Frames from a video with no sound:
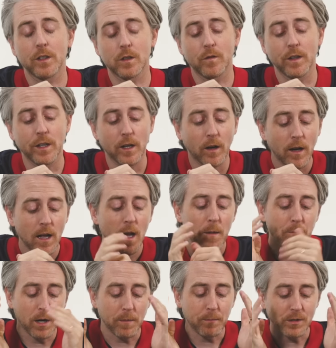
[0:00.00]
this video.
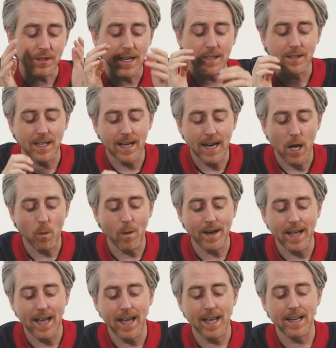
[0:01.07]
But besides that, I went
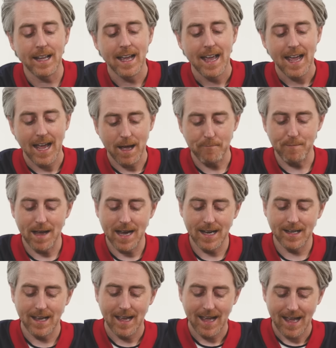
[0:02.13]
ahead and
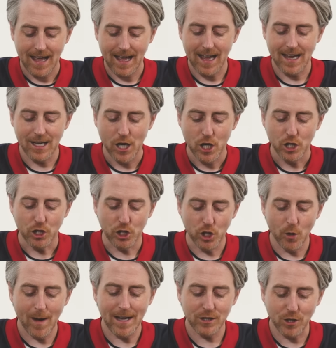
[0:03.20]
made a
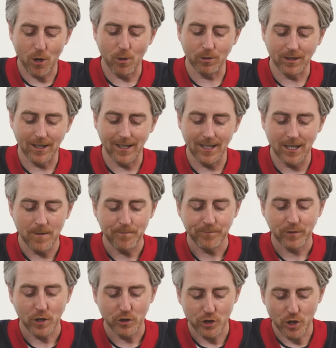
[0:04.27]
US only
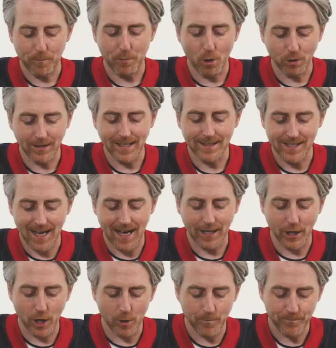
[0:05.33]
Chipotle
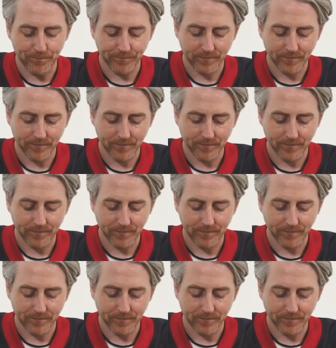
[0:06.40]
taco